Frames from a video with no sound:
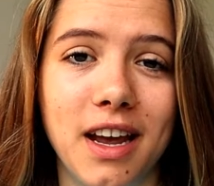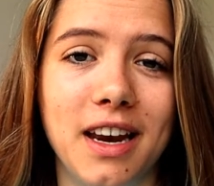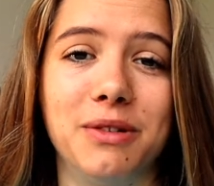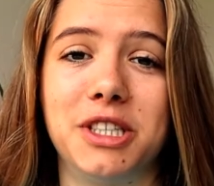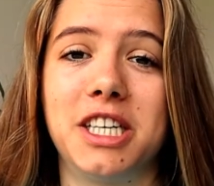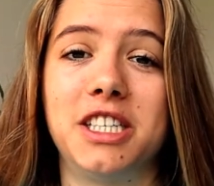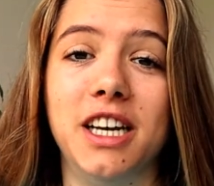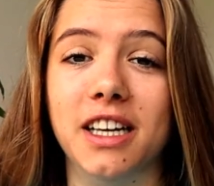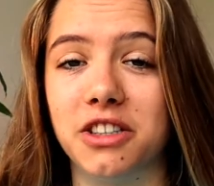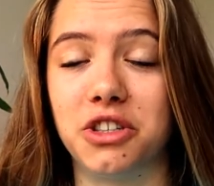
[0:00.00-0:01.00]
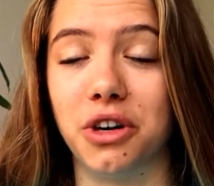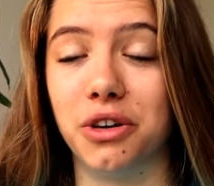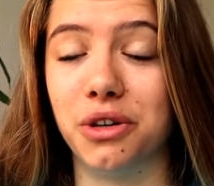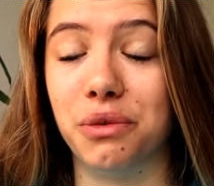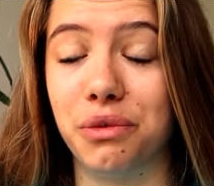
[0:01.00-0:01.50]
It was actually at the
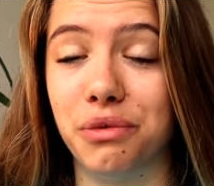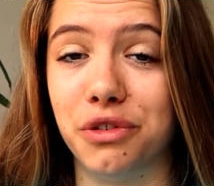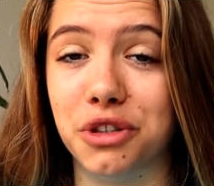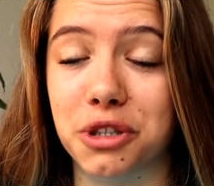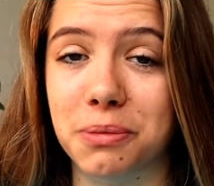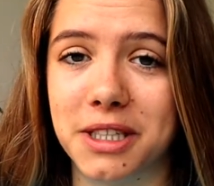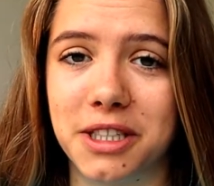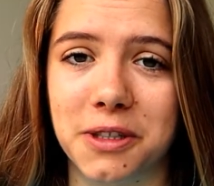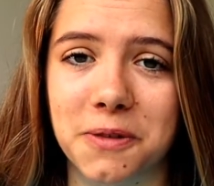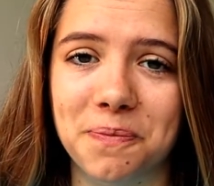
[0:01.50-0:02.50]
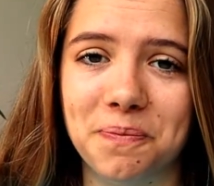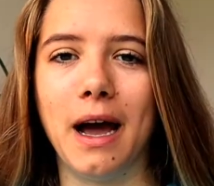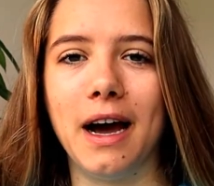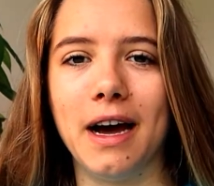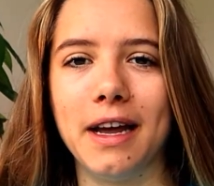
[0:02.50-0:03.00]
start of the first semester.
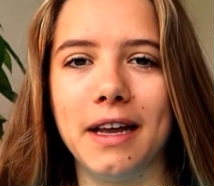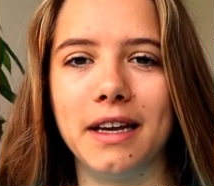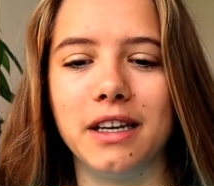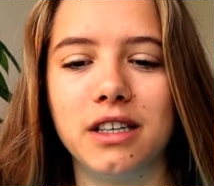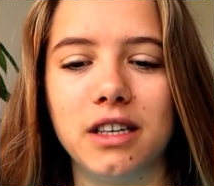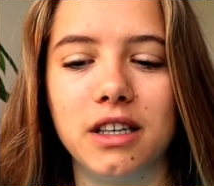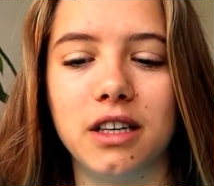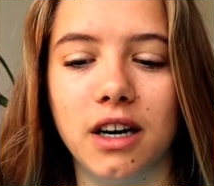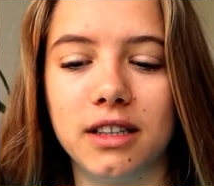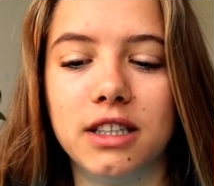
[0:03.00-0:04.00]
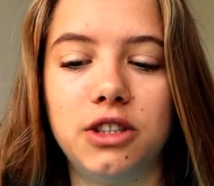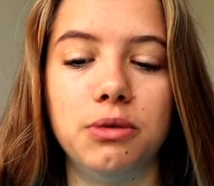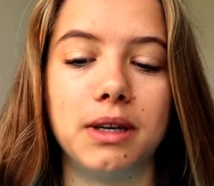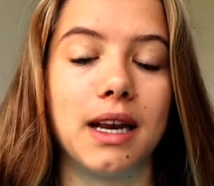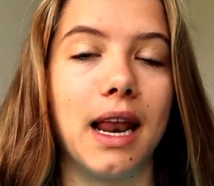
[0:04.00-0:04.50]
I got into
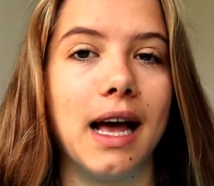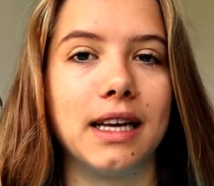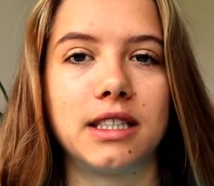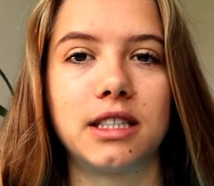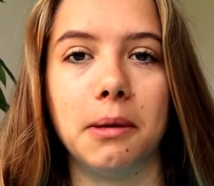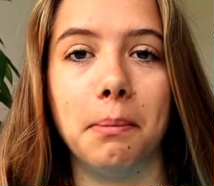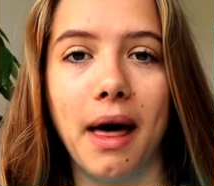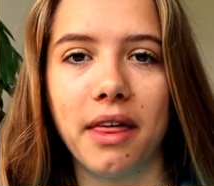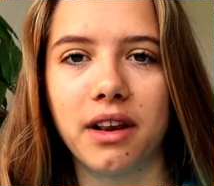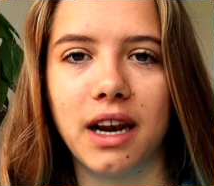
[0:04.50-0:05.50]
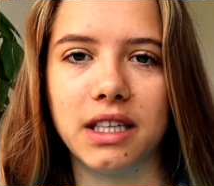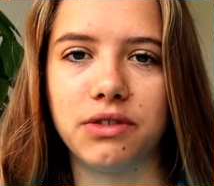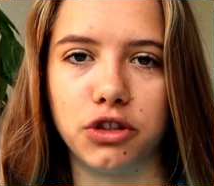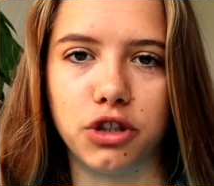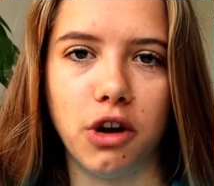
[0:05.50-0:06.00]
a math class
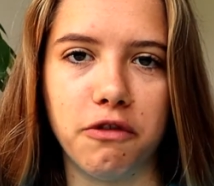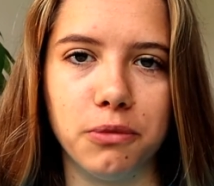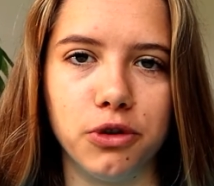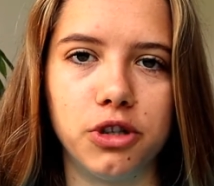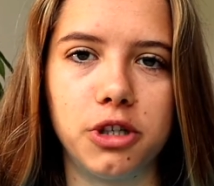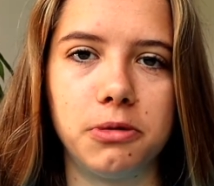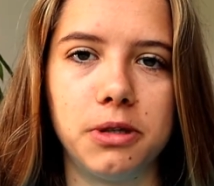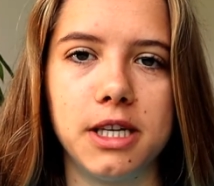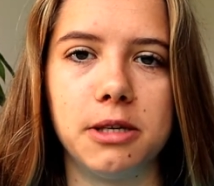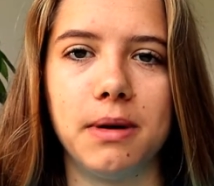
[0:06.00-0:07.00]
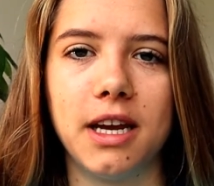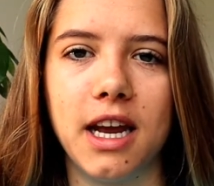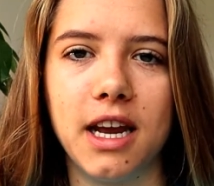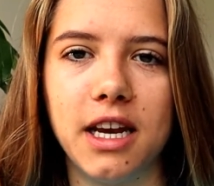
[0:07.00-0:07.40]
for sophomores, since my